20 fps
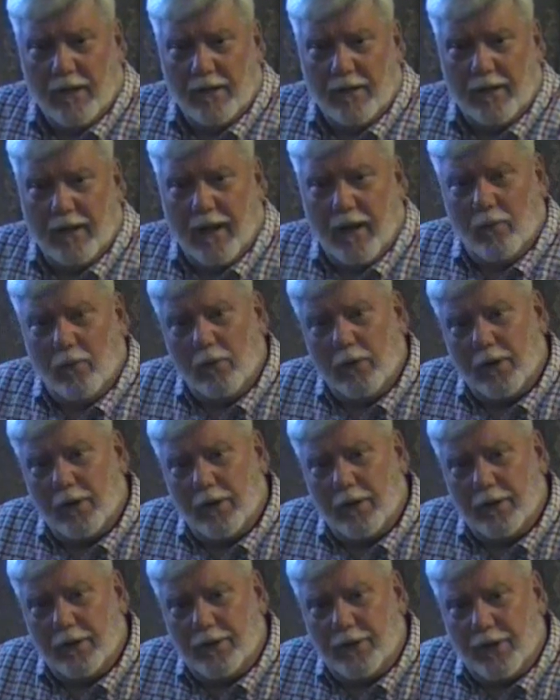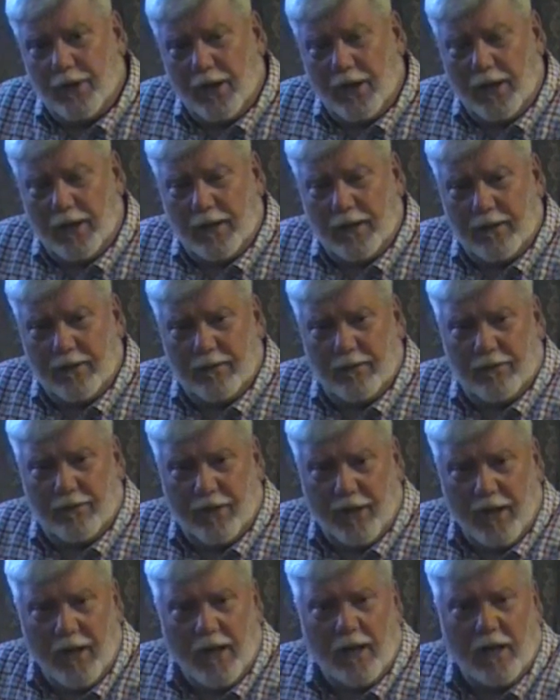Now we're going to see
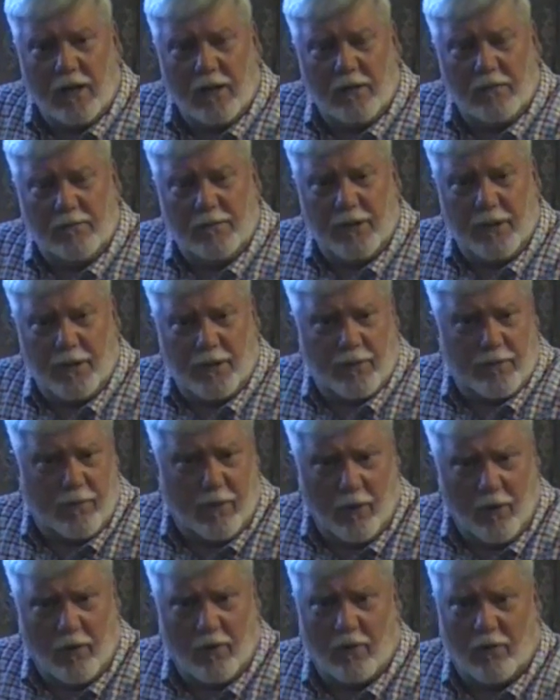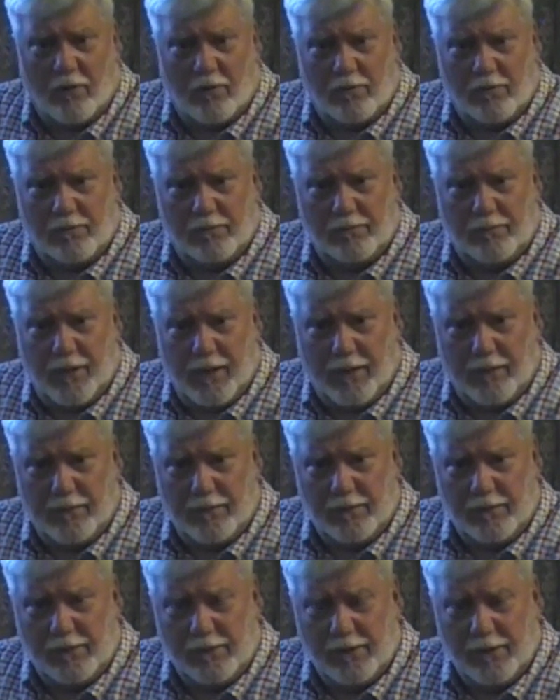them as plural people